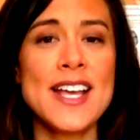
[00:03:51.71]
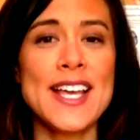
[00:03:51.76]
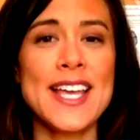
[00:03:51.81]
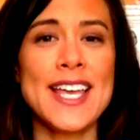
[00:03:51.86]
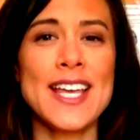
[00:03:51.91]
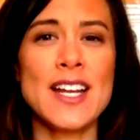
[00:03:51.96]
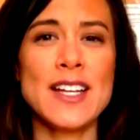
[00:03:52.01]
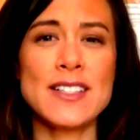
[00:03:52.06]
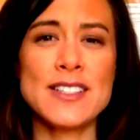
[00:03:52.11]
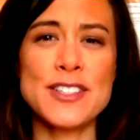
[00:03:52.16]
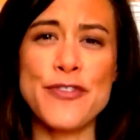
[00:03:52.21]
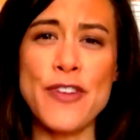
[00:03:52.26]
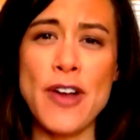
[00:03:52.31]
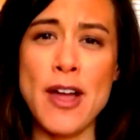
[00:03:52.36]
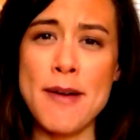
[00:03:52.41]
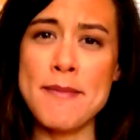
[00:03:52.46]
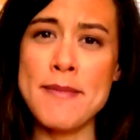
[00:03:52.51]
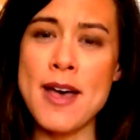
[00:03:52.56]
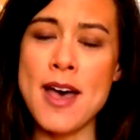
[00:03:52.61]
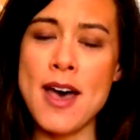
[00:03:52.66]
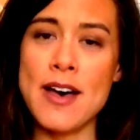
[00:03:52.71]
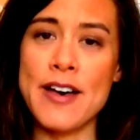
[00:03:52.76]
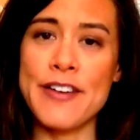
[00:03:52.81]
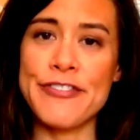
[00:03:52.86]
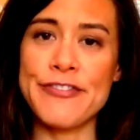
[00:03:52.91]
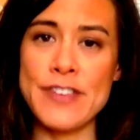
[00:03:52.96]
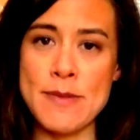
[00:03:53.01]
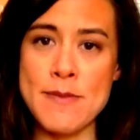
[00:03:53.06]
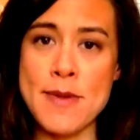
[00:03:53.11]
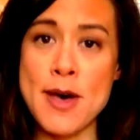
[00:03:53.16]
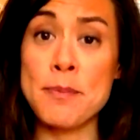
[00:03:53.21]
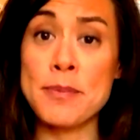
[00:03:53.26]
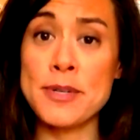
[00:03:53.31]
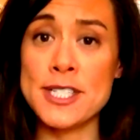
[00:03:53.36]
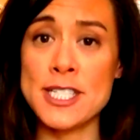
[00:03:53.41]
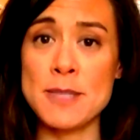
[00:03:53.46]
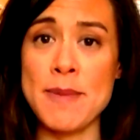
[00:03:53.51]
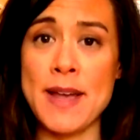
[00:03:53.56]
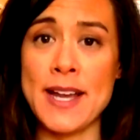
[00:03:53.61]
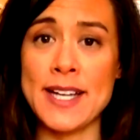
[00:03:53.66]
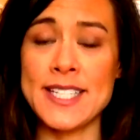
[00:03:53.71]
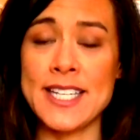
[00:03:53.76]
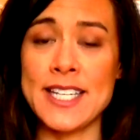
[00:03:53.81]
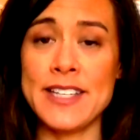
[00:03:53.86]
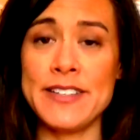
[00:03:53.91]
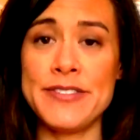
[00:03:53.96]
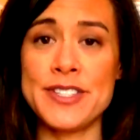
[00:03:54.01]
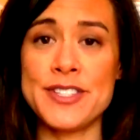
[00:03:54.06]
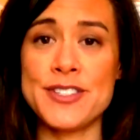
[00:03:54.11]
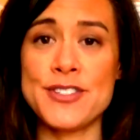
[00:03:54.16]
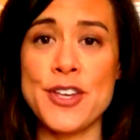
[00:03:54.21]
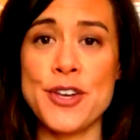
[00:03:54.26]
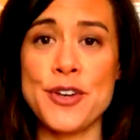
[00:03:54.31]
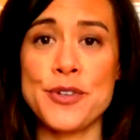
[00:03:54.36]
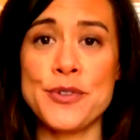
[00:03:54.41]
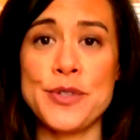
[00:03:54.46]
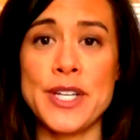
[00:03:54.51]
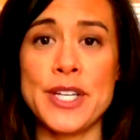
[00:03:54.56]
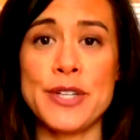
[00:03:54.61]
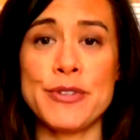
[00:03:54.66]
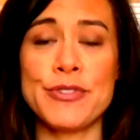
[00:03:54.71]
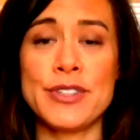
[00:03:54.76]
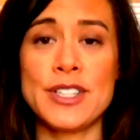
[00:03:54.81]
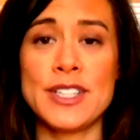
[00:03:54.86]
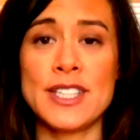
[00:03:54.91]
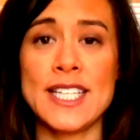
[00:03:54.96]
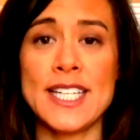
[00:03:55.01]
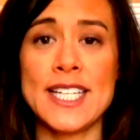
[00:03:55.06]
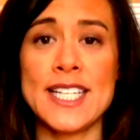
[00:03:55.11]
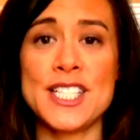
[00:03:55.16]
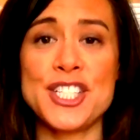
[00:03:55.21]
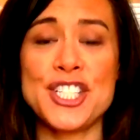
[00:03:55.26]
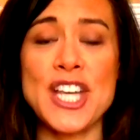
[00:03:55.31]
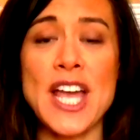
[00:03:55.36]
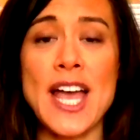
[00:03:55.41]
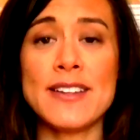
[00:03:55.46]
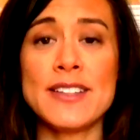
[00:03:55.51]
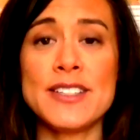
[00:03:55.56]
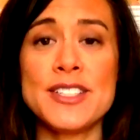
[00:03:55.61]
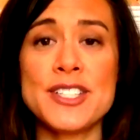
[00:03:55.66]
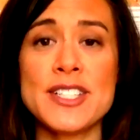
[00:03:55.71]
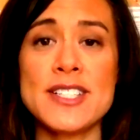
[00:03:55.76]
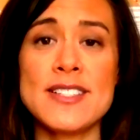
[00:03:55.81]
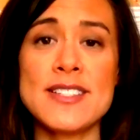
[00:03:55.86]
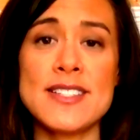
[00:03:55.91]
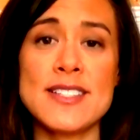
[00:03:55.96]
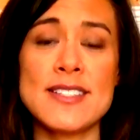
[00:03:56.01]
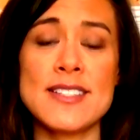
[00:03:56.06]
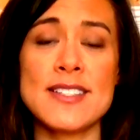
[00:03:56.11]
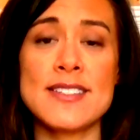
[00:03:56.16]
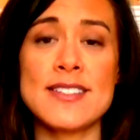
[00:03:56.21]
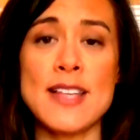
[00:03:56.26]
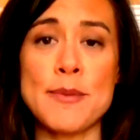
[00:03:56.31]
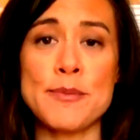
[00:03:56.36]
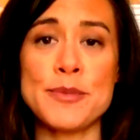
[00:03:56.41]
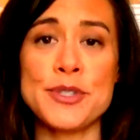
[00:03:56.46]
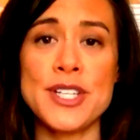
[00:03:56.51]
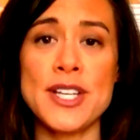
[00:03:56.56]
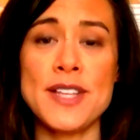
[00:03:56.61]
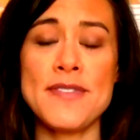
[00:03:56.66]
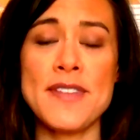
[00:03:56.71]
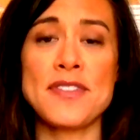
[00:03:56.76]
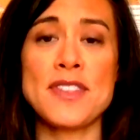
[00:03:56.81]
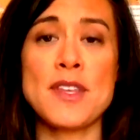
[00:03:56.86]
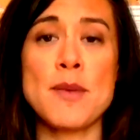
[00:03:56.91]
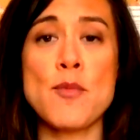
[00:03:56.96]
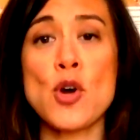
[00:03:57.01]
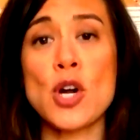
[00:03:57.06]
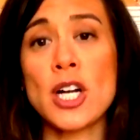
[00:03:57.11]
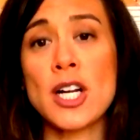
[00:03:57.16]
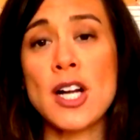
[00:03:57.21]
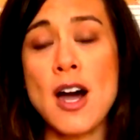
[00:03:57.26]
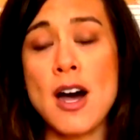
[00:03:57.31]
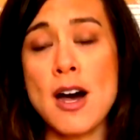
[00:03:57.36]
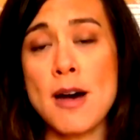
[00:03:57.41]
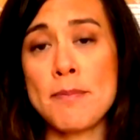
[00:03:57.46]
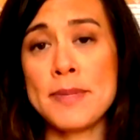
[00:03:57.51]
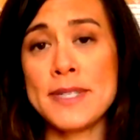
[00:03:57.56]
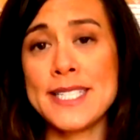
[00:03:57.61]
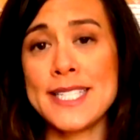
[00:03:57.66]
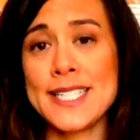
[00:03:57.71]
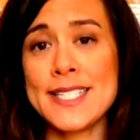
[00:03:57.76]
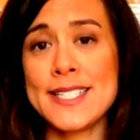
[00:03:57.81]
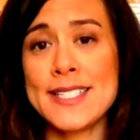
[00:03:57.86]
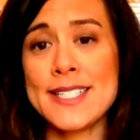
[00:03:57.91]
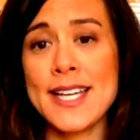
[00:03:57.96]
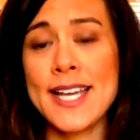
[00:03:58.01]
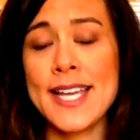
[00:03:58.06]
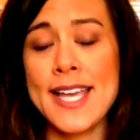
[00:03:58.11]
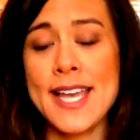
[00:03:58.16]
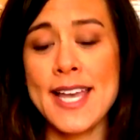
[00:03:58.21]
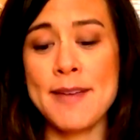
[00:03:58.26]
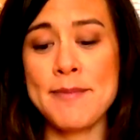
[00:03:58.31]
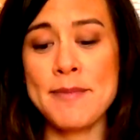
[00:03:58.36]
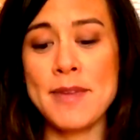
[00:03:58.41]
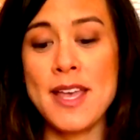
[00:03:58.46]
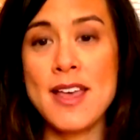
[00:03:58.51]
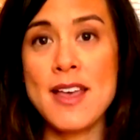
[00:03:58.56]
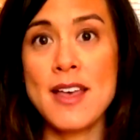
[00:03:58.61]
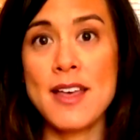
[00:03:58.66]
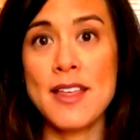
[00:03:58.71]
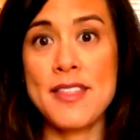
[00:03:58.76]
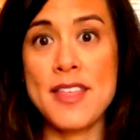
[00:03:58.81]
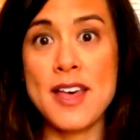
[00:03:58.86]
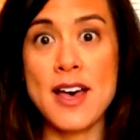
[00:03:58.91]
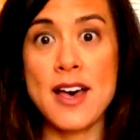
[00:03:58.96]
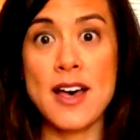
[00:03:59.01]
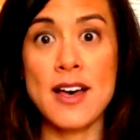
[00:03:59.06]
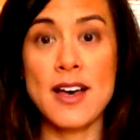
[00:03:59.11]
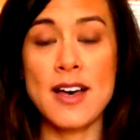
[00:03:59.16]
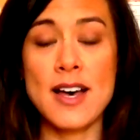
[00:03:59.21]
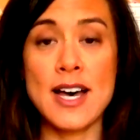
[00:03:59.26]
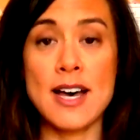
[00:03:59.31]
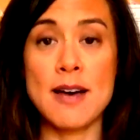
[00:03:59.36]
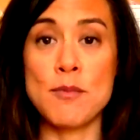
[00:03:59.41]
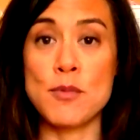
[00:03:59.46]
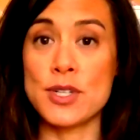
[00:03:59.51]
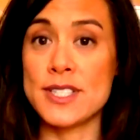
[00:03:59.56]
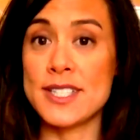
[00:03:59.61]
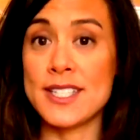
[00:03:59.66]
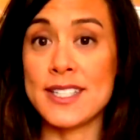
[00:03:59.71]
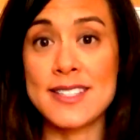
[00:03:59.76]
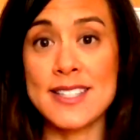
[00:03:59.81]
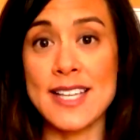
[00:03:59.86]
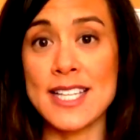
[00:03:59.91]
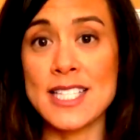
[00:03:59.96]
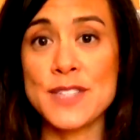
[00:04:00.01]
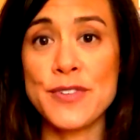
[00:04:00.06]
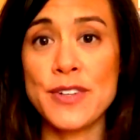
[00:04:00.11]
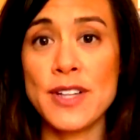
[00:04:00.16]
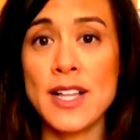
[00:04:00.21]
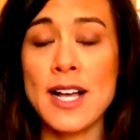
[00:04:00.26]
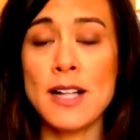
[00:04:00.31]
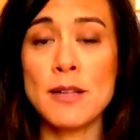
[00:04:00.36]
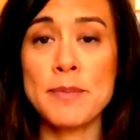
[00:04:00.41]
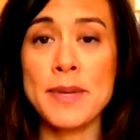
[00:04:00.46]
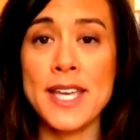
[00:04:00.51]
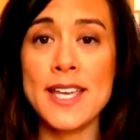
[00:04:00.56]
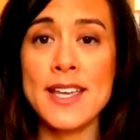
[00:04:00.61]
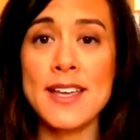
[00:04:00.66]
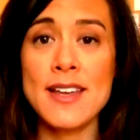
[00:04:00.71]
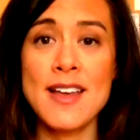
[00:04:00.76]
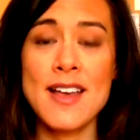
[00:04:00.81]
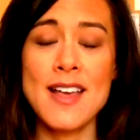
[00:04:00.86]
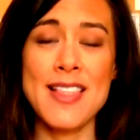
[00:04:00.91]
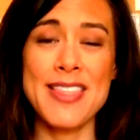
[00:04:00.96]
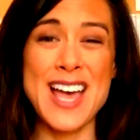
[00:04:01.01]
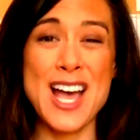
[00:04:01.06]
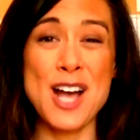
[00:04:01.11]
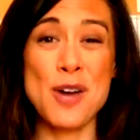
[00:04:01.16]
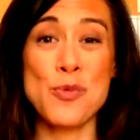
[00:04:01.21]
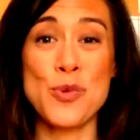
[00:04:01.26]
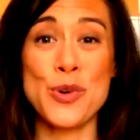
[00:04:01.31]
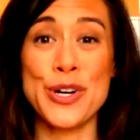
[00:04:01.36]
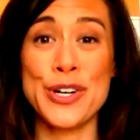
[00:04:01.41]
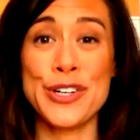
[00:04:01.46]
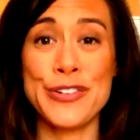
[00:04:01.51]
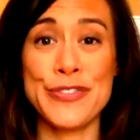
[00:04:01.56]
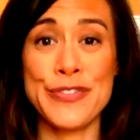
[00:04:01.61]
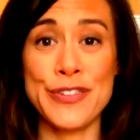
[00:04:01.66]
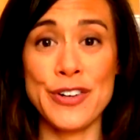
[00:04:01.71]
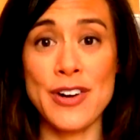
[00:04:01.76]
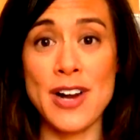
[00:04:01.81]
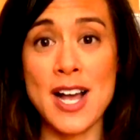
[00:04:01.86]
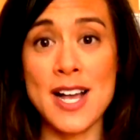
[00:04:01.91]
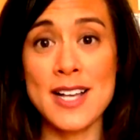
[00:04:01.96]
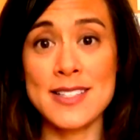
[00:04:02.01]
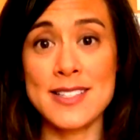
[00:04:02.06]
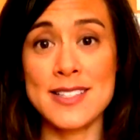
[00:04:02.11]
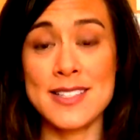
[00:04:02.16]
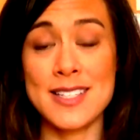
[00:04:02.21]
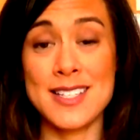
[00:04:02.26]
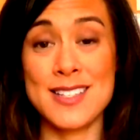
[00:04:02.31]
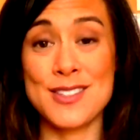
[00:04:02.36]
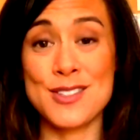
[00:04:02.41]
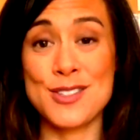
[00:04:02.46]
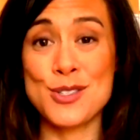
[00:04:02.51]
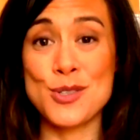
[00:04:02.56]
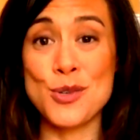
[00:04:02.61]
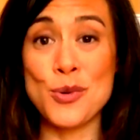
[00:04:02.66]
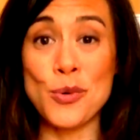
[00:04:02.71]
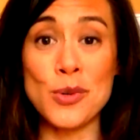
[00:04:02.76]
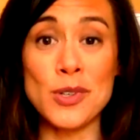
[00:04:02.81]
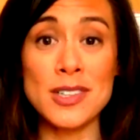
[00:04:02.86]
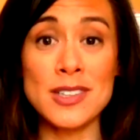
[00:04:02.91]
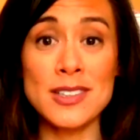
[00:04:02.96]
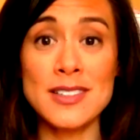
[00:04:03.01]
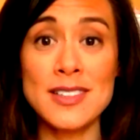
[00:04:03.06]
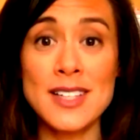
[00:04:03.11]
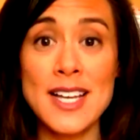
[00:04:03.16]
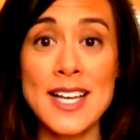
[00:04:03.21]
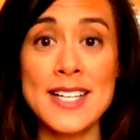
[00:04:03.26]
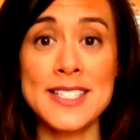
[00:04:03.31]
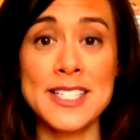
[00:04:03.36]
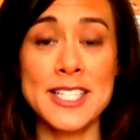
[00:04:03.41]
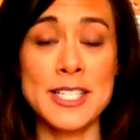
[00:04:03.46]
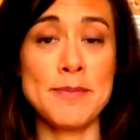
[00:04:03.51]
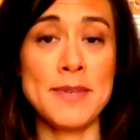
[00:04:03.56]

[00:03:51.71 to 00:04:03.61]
It's from a female perspective, so it really challenges this assumption that the more competent I am, the more successful I'll be. That worked for us in school to